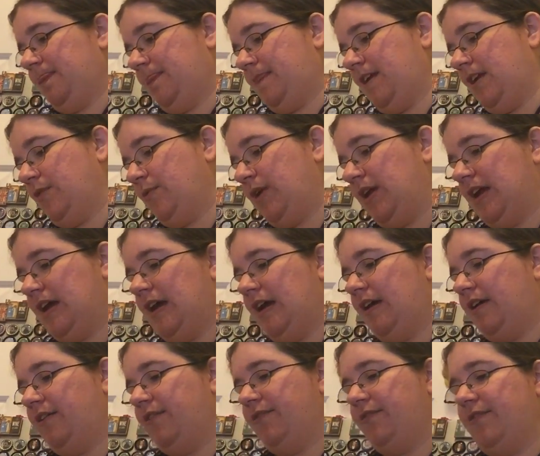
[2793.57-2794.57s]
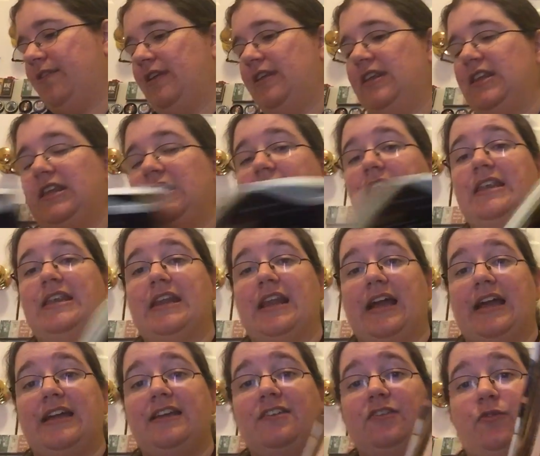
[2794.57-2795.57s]
Then we have
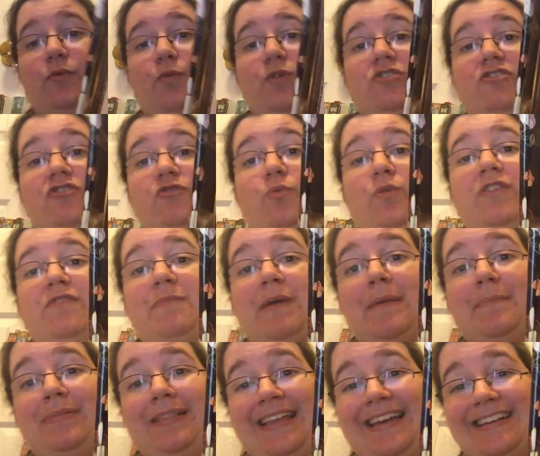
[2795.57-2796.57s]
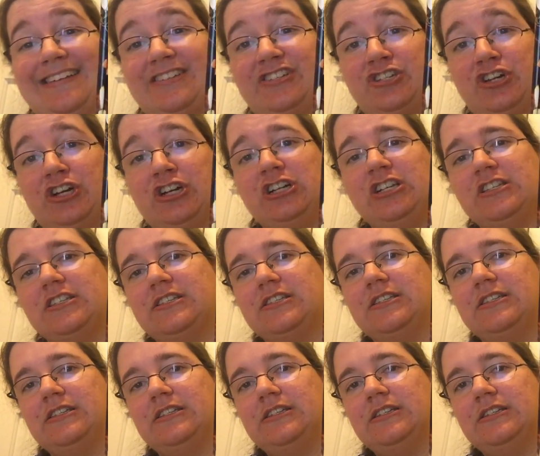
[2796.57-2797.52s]
Night, which is one of my planned starts.